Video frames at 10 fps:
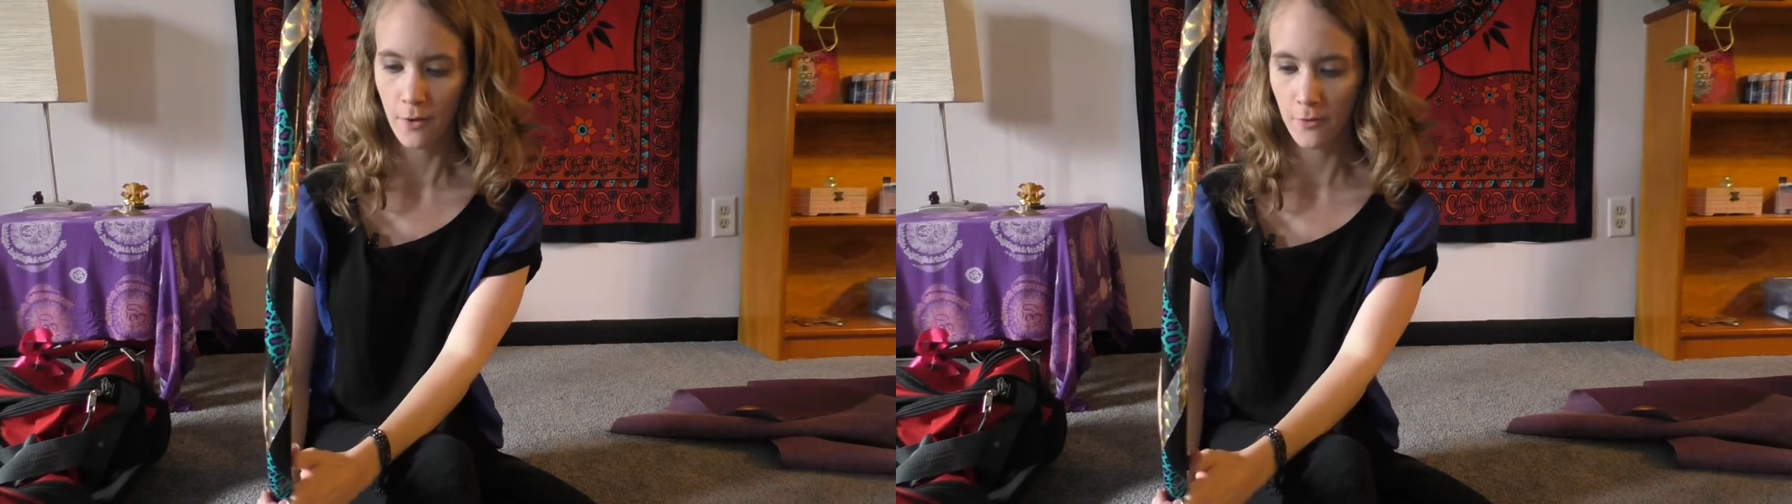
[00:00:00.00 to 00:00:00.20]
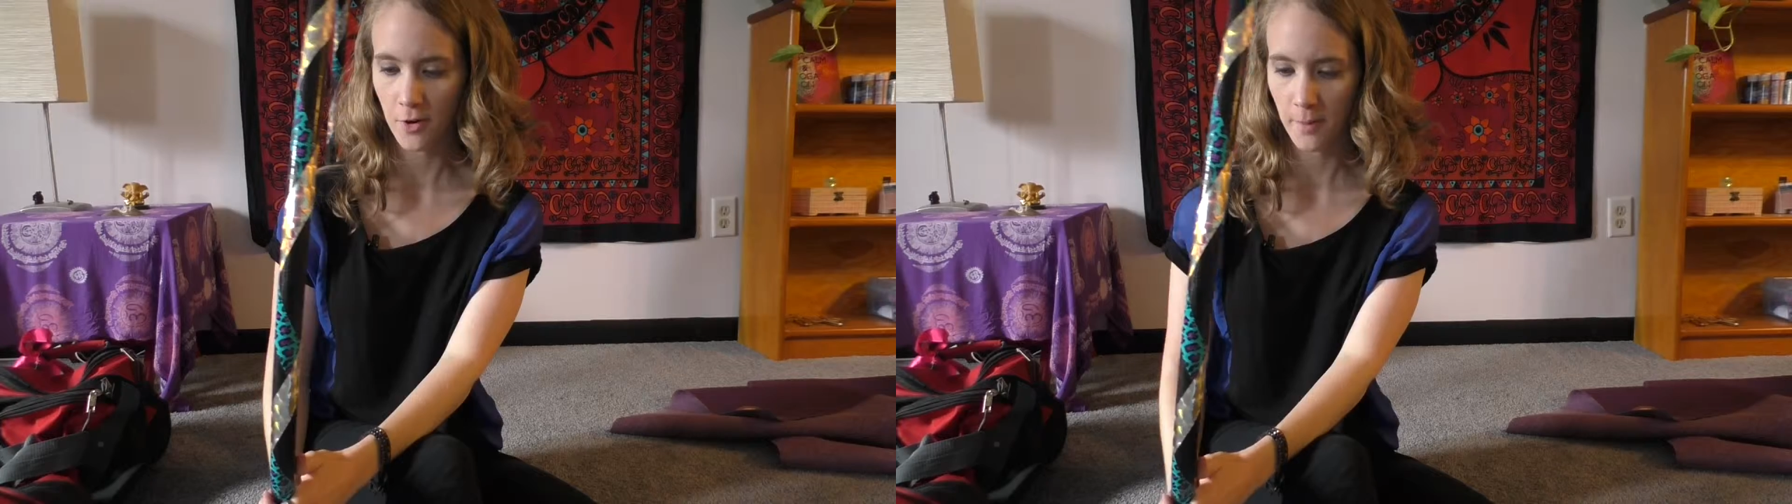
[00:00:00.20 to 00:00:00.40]

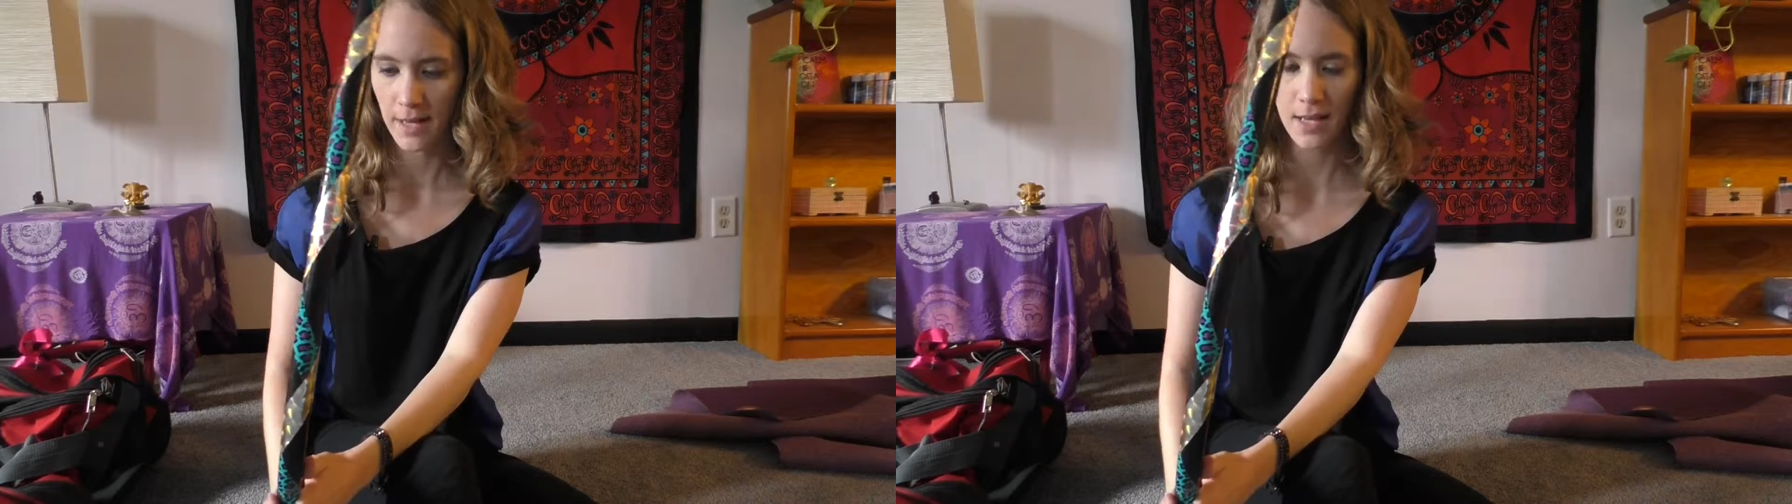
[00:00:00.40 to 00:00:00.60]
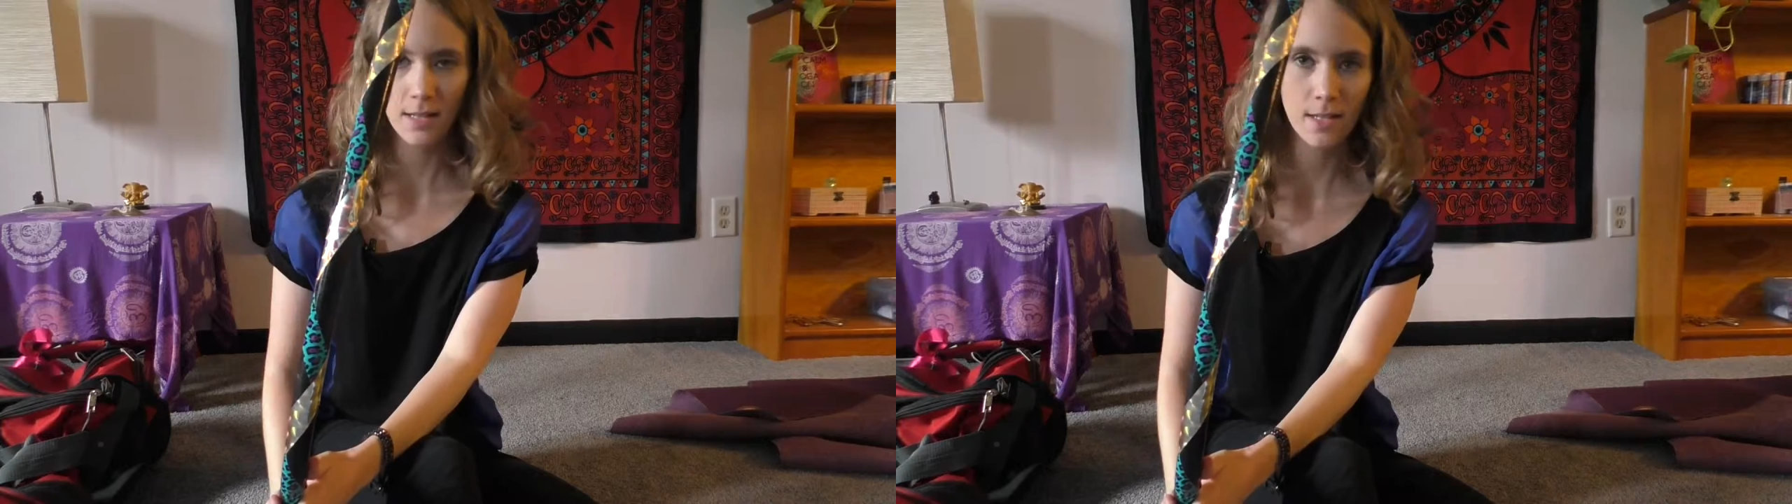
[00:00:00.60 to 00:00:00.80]
for
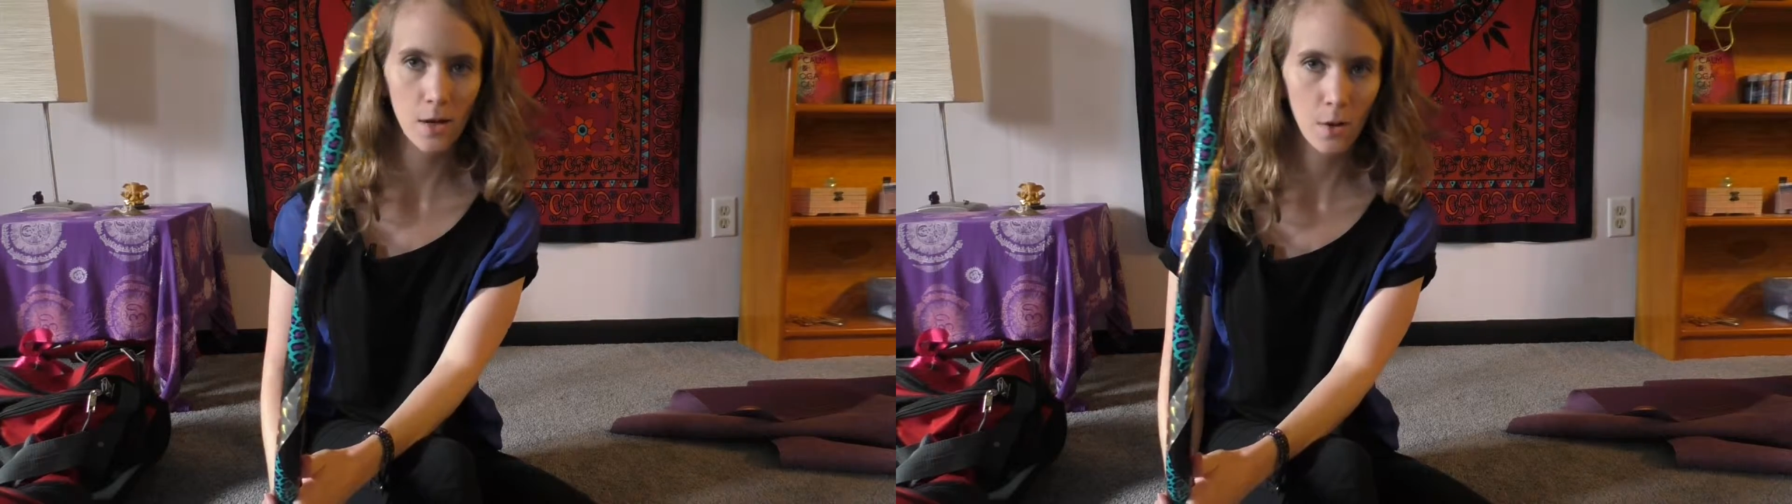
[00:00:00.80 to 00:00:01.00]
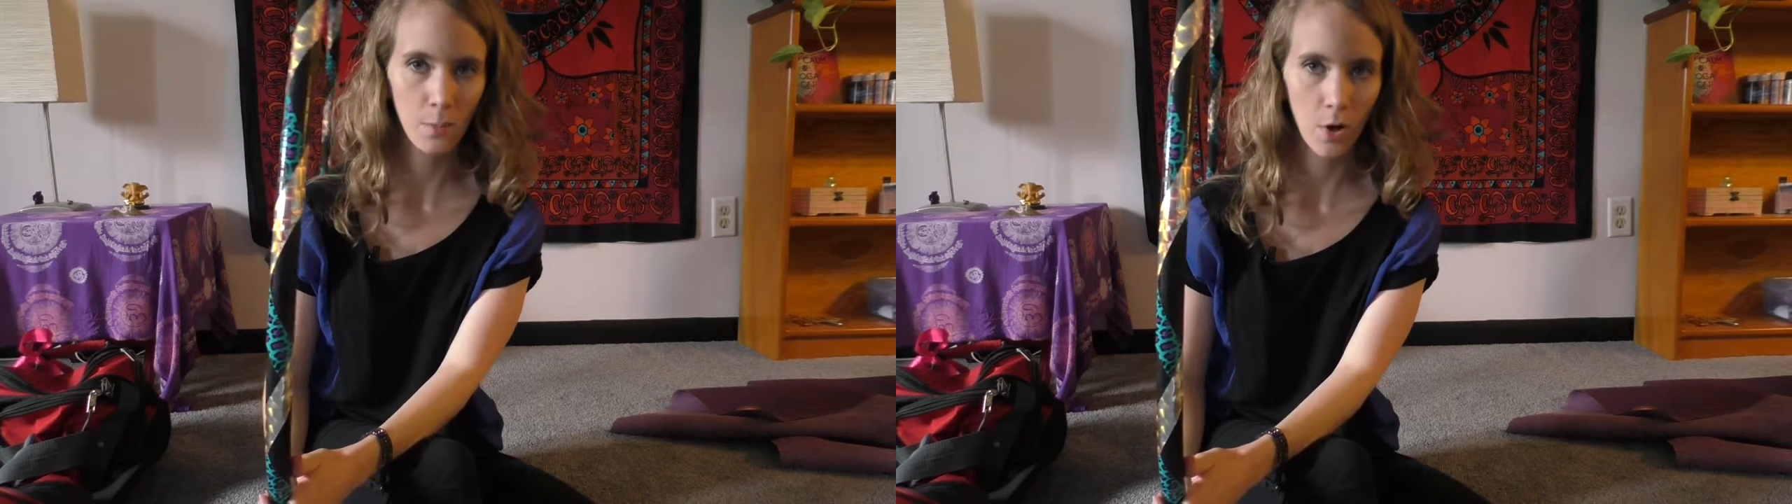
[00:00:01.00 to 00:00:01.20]
my kids
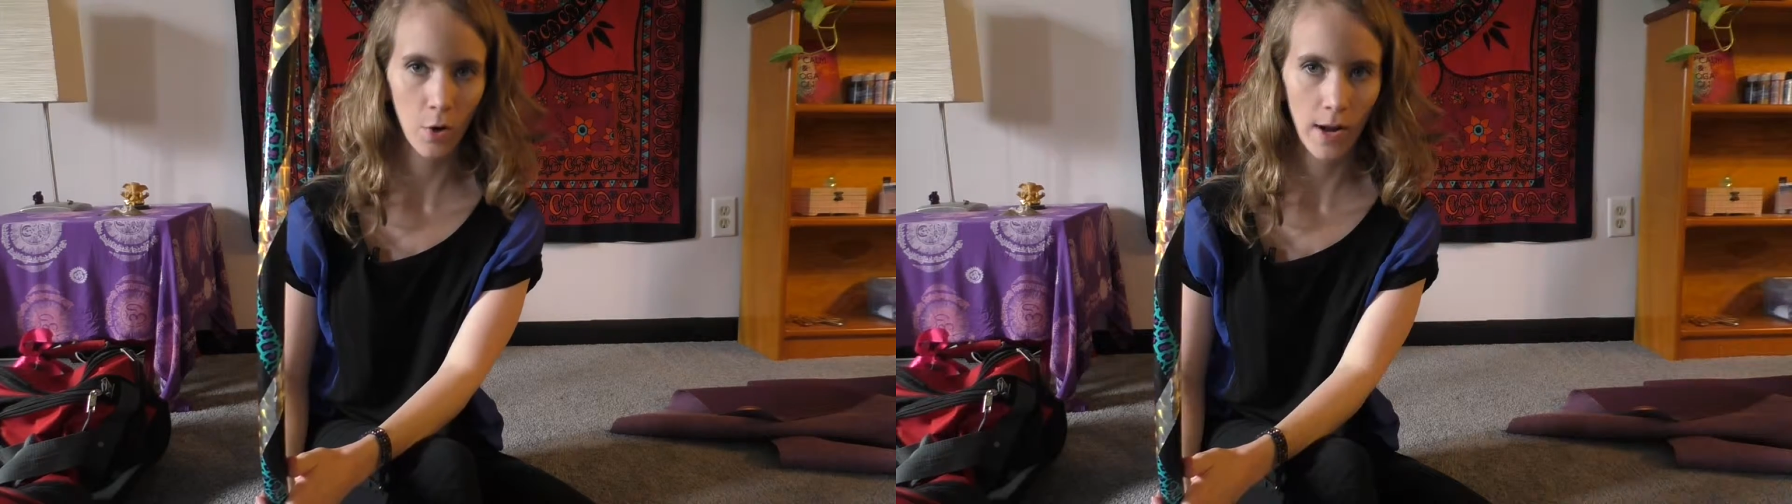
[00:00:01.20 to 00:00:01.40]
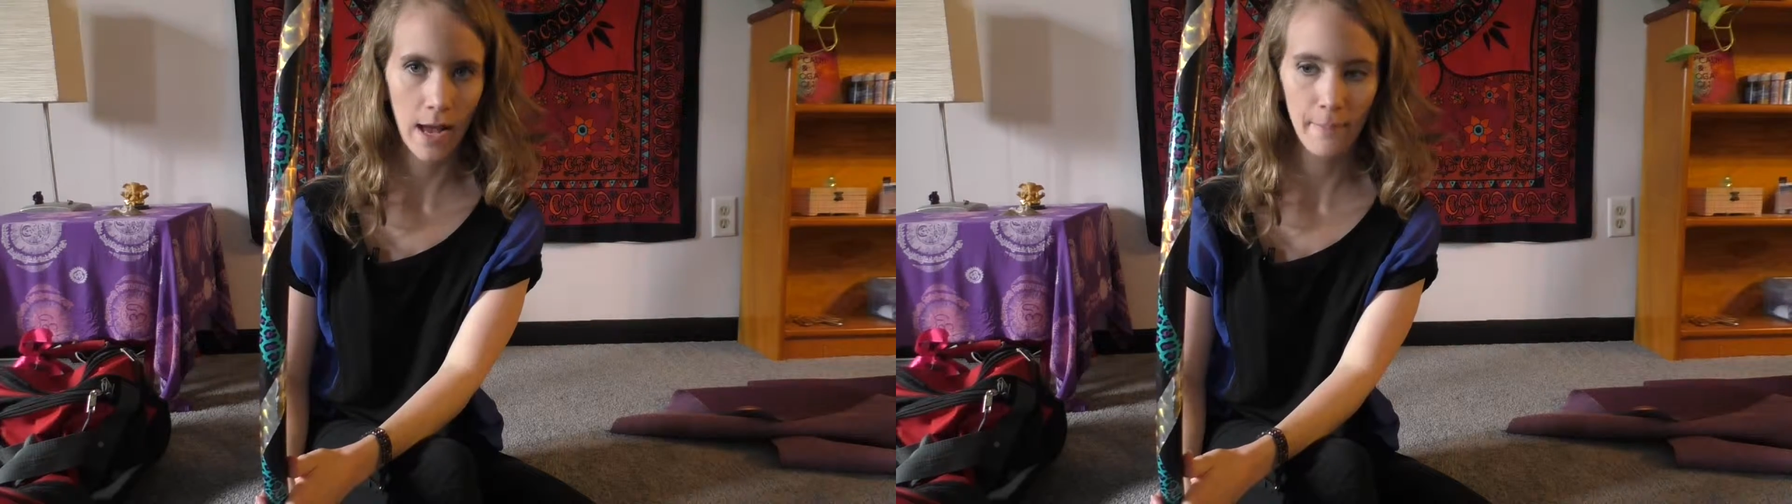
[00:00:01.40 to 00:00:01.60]
yoga
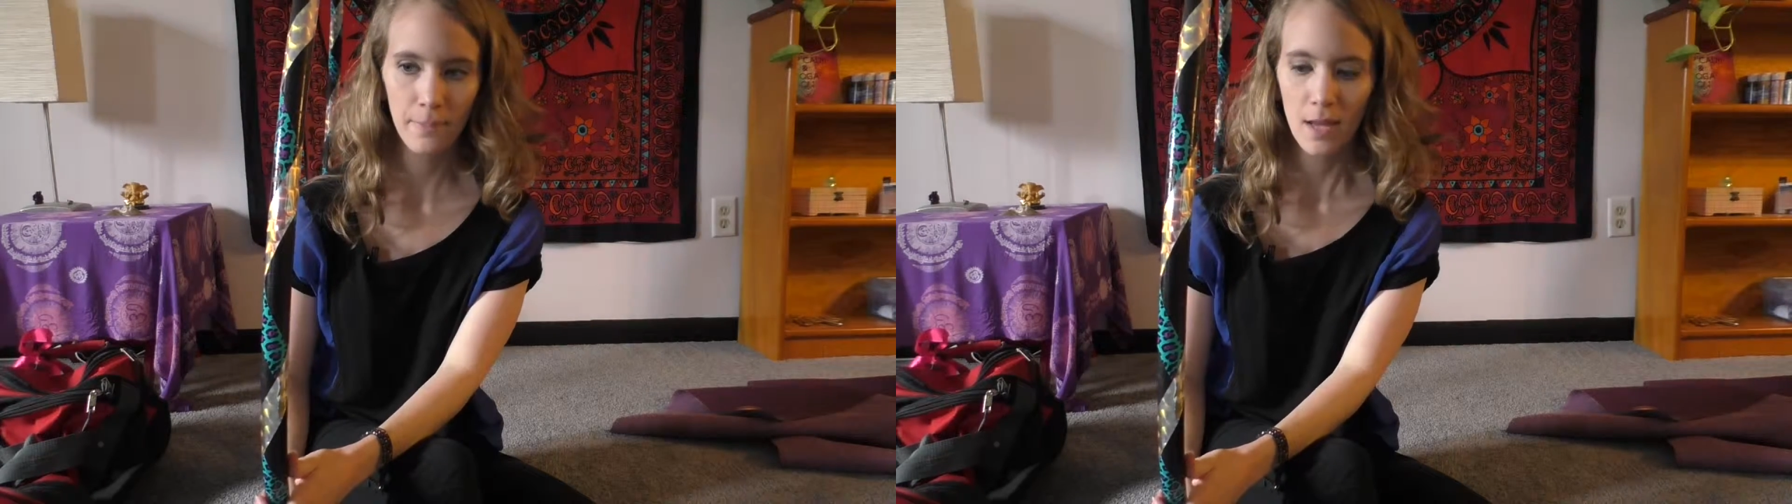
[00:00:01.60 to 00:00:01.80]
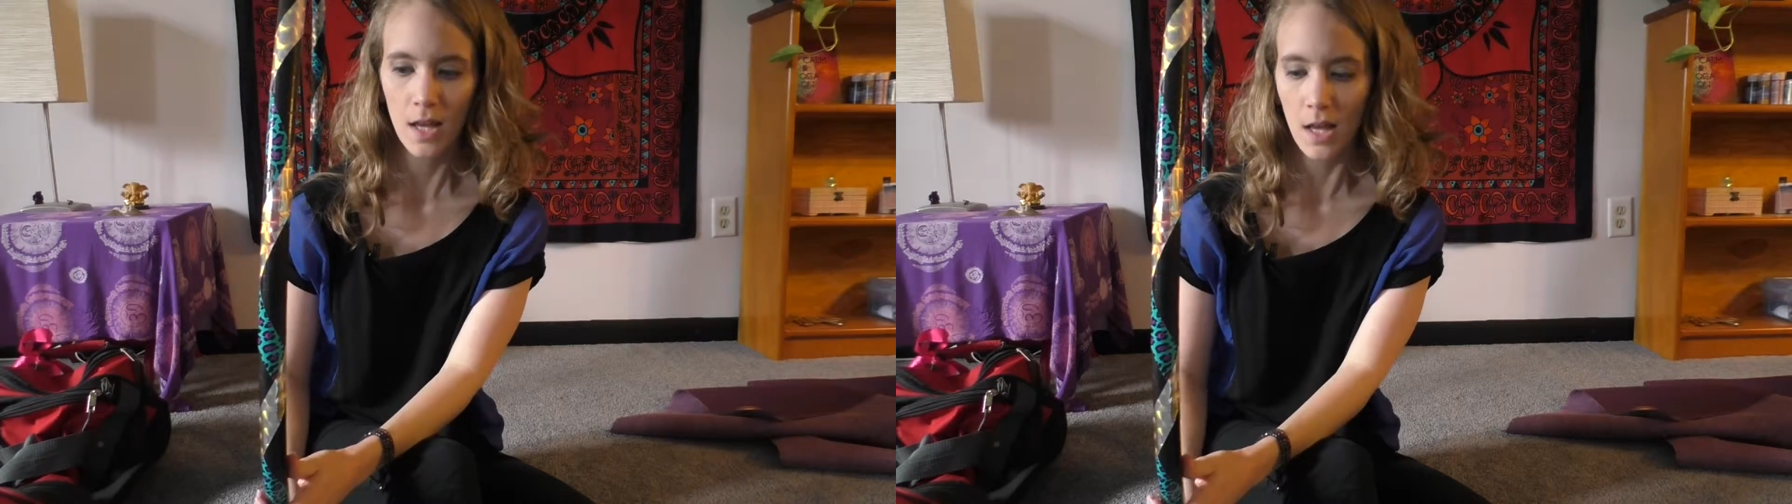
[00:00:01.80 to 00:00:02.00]
program,